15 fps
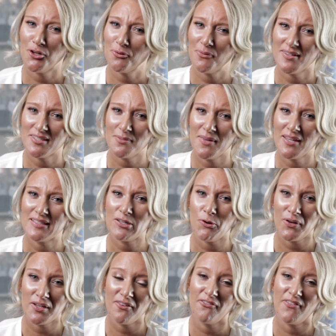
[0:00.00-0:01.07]
your resume is
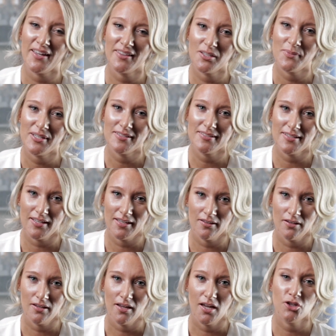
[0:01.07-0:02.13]
going to finally be seen